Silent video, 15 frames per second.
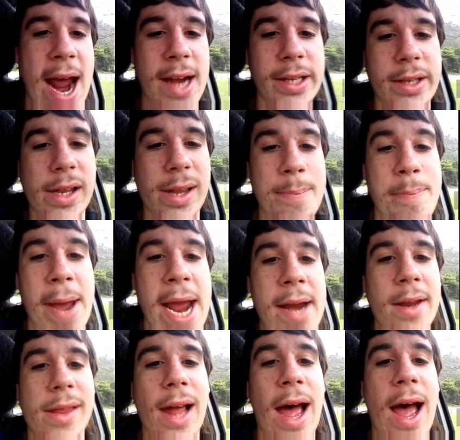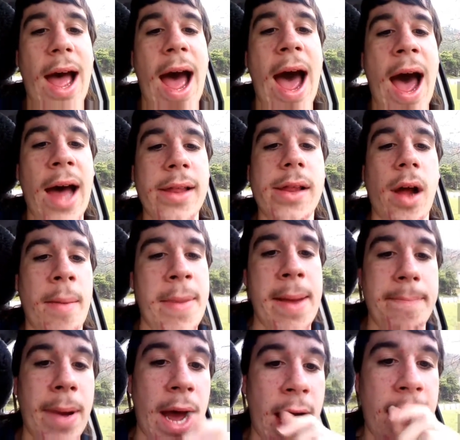made it to St. Peter's ass. I
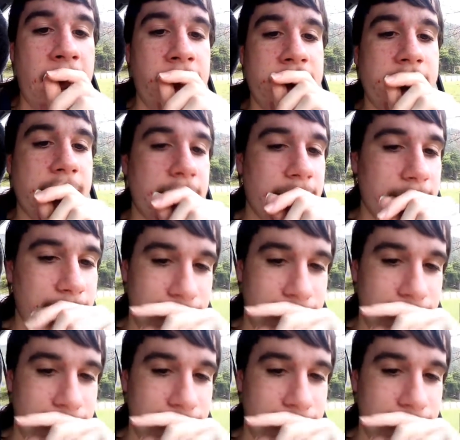meant pass.